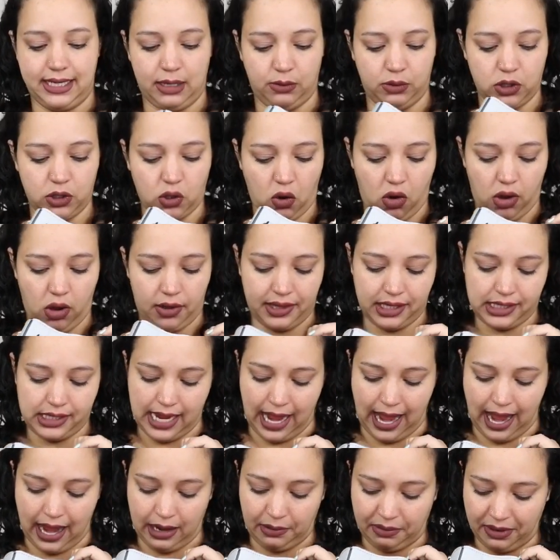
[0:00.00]
It was on the
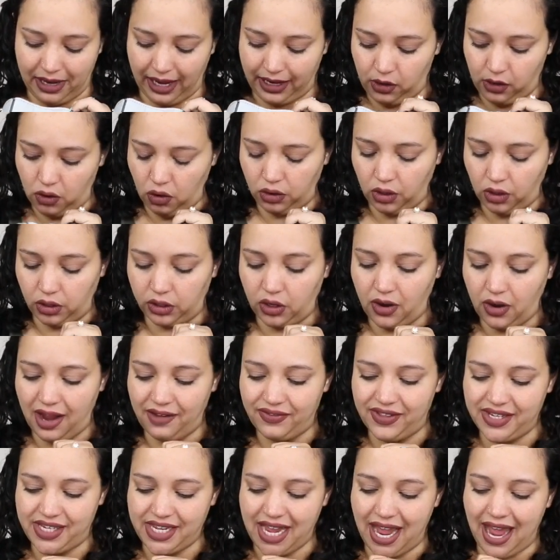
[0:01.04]
tag, but I no longer
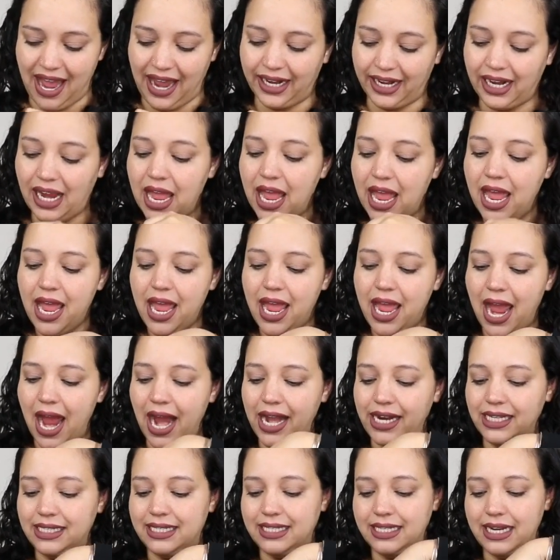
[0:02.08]
have the tag,
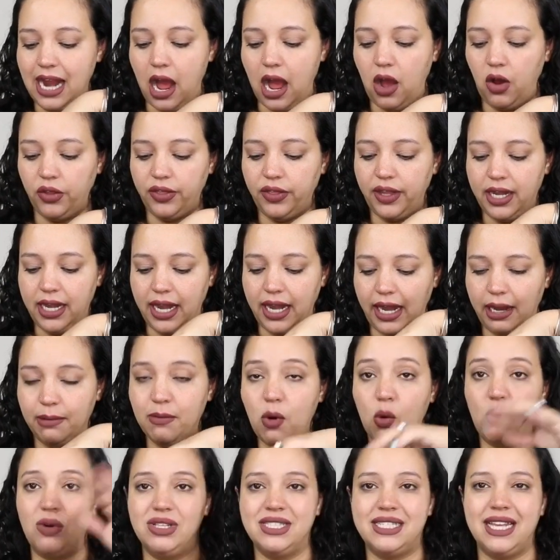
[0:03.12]
and it's not on the name.
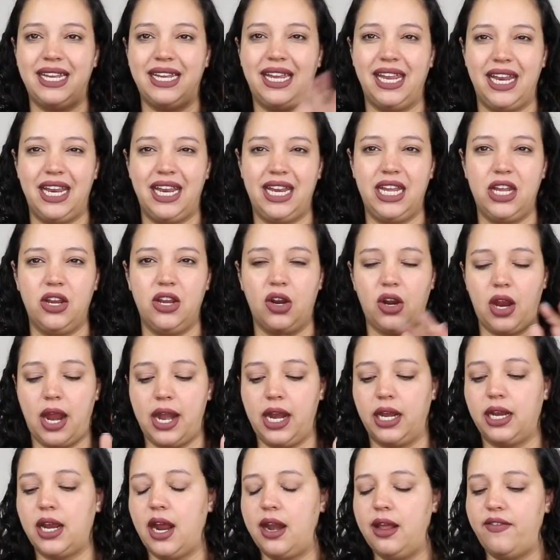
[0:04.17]
Once I get in here
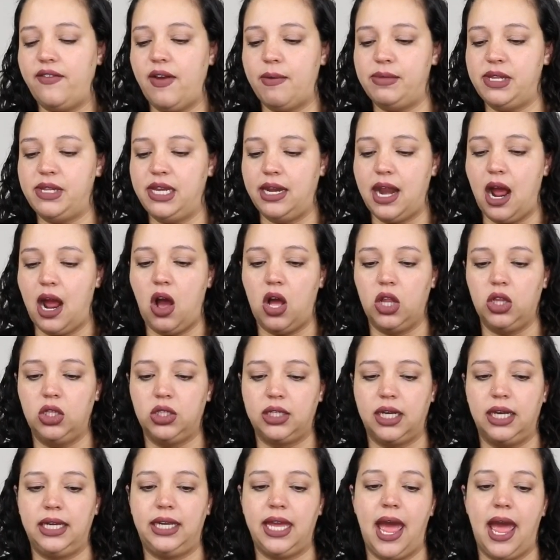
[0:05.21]
and I kind of empty it out, I'll
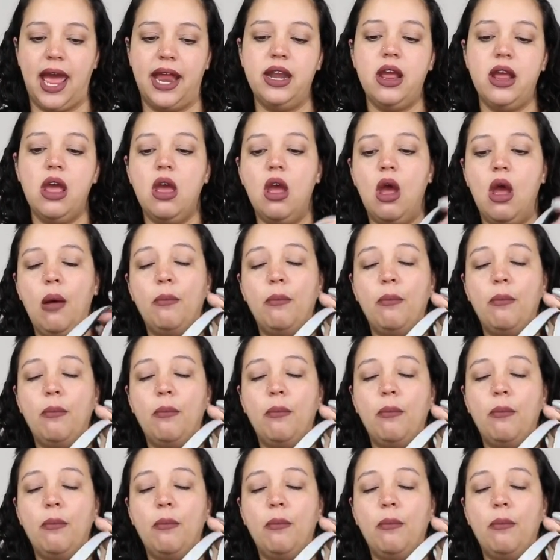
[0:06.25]
look again.